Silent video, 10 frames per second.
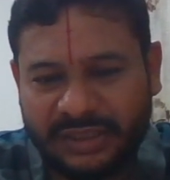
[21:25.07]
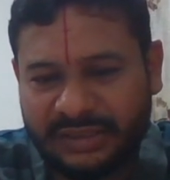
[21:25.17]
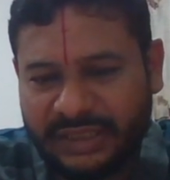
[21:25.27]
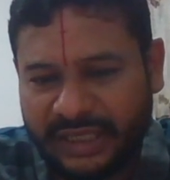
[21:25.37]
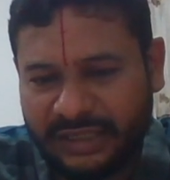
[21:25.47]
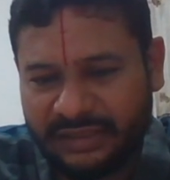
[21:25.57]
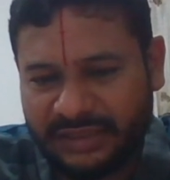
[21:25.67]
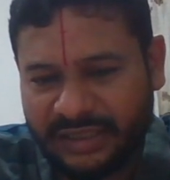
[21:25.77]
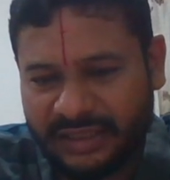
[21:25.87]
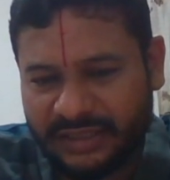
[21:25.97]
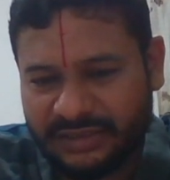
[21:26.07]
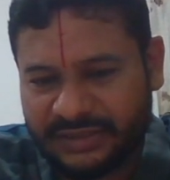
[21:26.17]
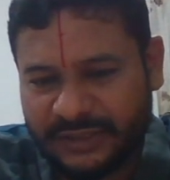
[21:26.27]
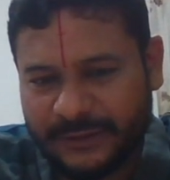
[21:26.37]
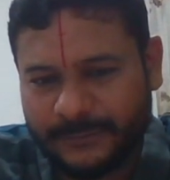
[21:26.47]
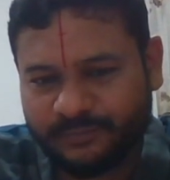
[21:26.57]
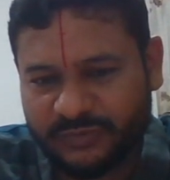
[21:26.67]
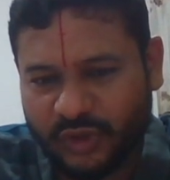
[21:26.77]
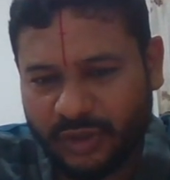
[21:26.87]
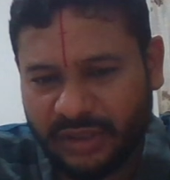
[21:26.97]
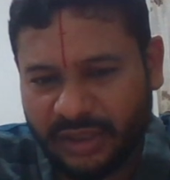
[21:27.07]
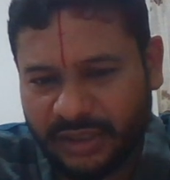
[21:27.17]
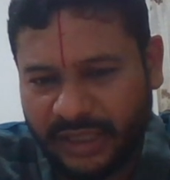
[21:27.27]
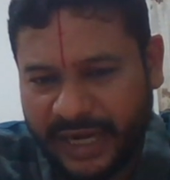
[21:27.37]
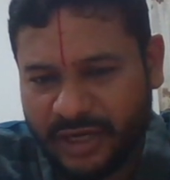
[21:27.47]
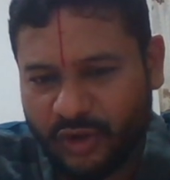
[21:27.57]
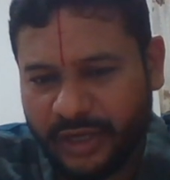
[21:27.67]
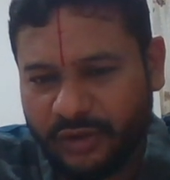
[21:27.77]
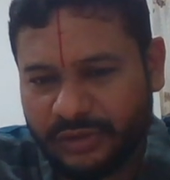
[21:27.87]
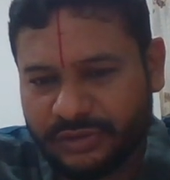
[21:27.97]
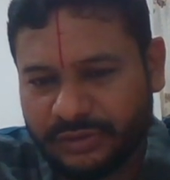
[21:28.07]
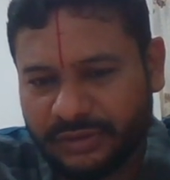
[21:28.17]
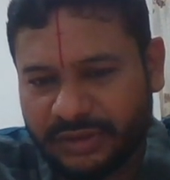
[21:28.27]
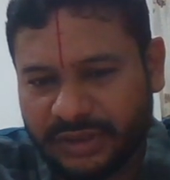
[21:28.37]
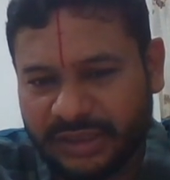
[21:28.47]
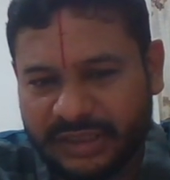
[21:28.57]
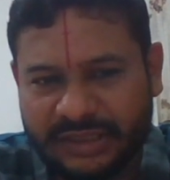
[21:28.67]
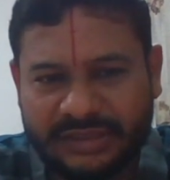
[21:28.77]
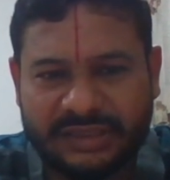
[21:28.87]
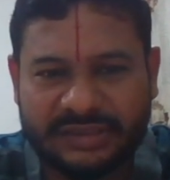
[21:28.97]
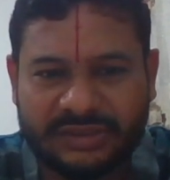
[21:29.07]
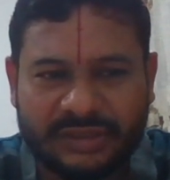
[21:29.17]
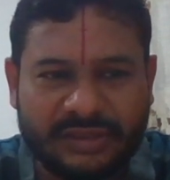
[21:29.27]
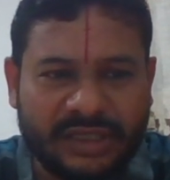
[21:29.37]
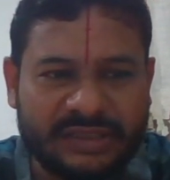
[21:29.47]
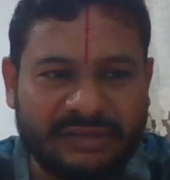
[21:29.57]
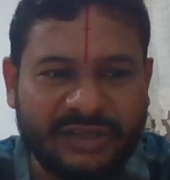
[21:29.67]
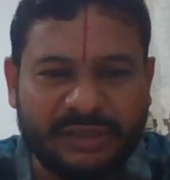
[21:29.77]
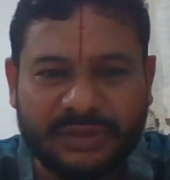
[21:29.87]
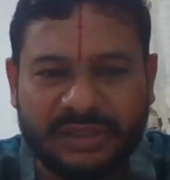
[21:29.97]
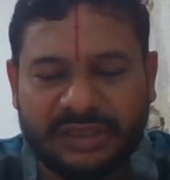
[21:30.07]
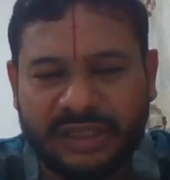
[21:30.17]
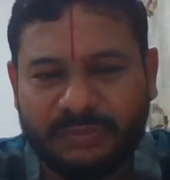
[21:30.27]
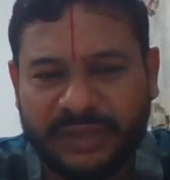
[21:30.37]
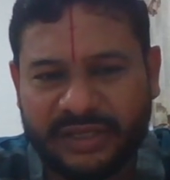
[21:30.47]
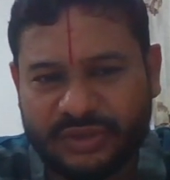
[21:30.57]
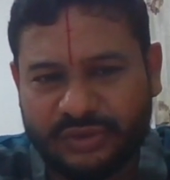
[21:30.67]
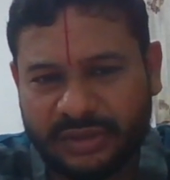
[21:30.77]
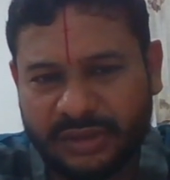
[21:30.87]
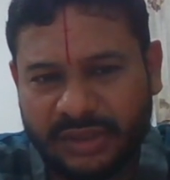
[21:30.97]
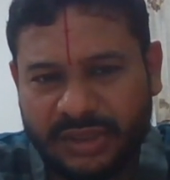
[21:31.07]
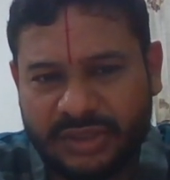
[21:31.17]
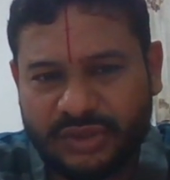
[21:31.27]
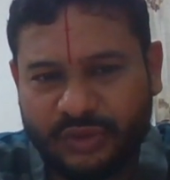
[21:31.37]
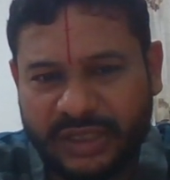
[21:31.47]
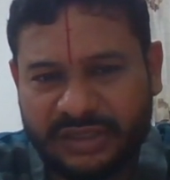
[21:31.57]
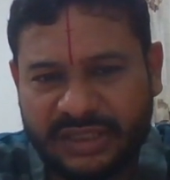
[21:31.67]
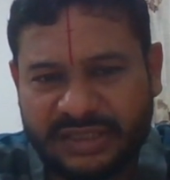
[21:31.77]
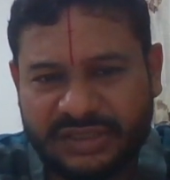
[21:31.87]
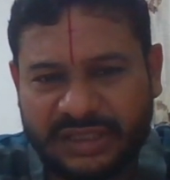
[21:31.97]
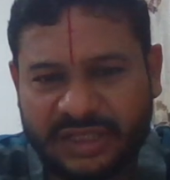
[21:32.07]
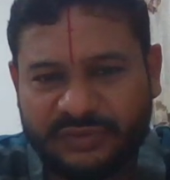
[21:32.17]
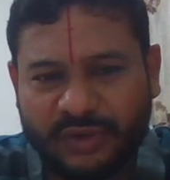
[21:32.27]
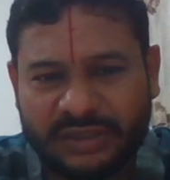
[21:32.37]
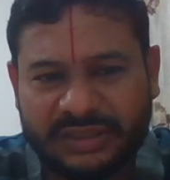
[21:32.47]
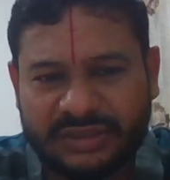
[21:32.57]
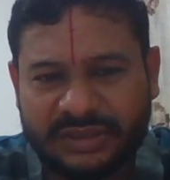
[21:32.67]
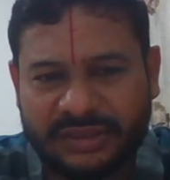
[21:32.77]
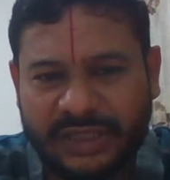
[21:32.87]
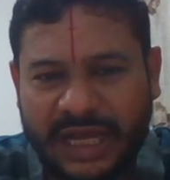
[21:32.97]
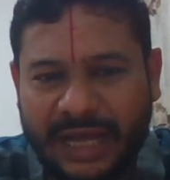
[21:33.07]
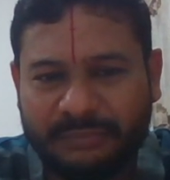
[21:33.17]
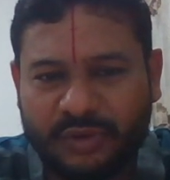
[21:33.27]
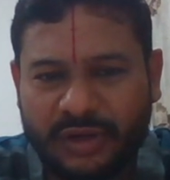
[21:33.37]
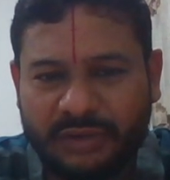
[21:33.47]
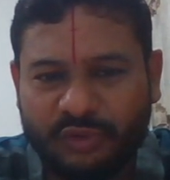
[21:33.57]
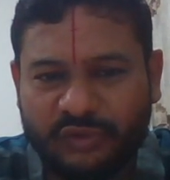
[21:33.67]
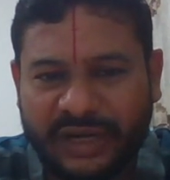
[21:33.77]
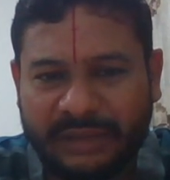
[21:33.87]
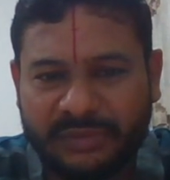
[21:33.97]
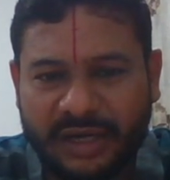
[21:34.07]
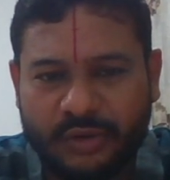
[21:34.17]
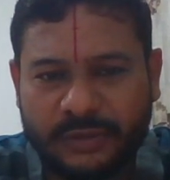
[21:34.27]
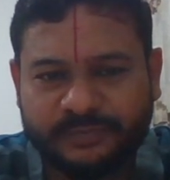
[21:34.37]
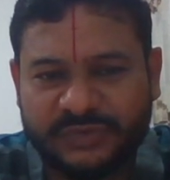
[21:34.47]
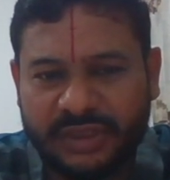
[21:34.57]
Then there is on Android also, it is this is available in Play Store. So you can just search for this app called Wolfram Cloud.